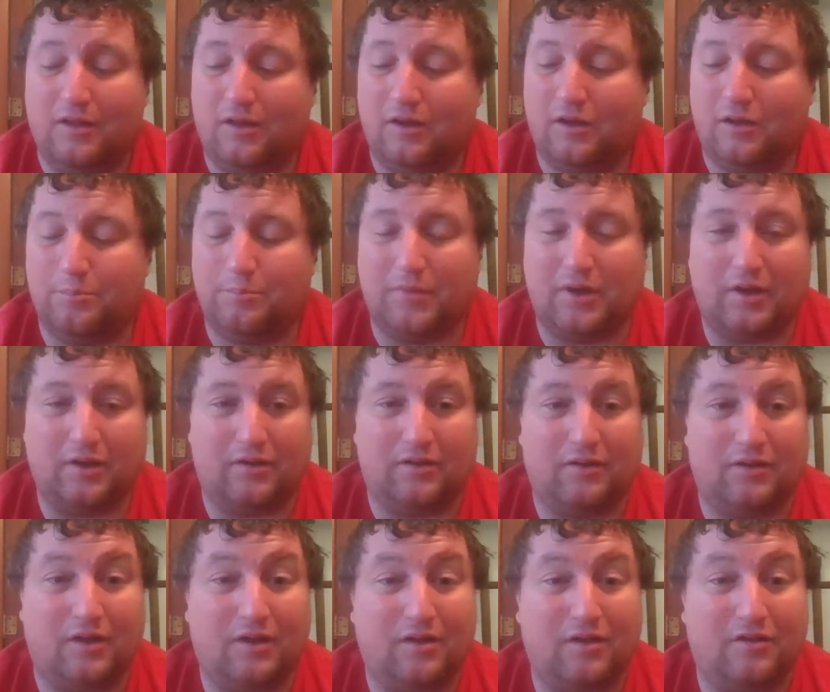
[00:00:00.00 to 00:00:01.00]
on
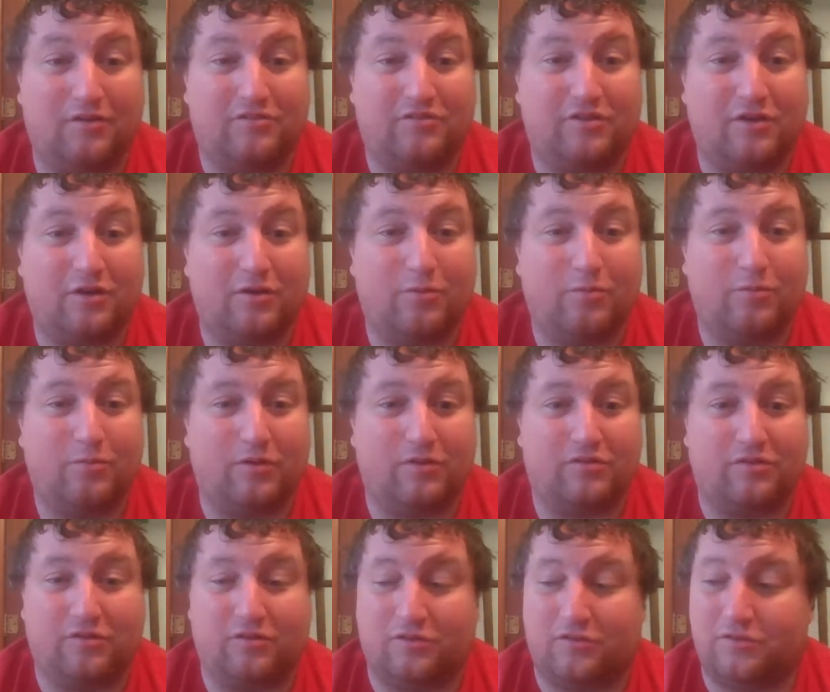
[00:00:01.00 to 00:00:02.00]
my show,
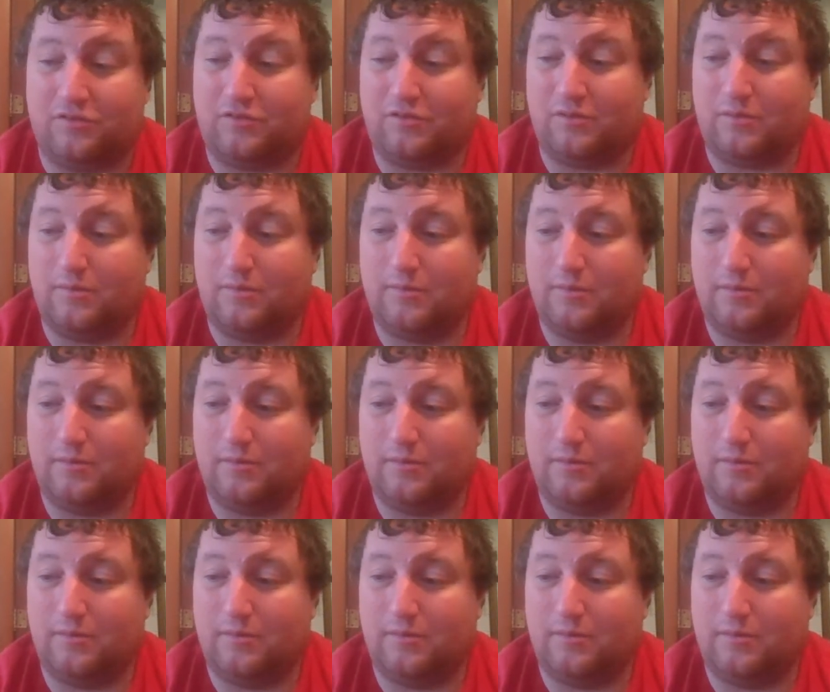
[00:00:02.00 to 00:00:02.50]
which is